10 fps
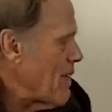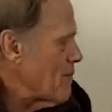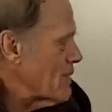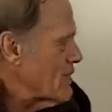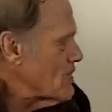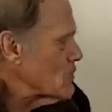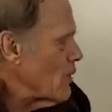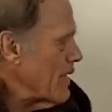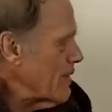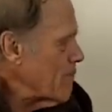But this
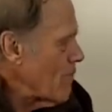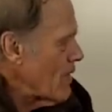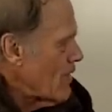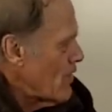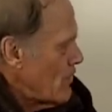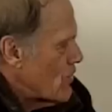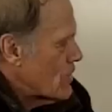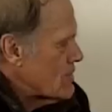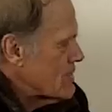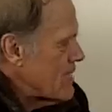one, you
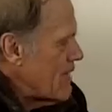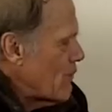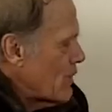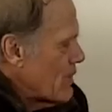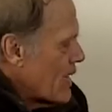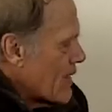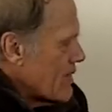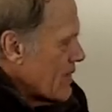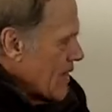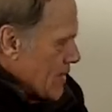can see where you got
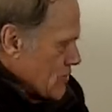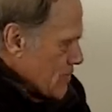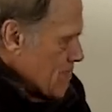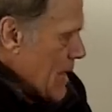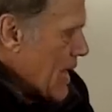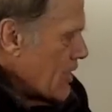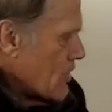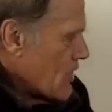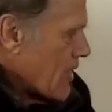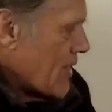a dramatic
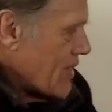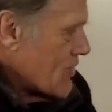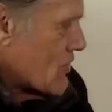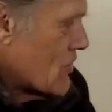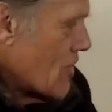uh,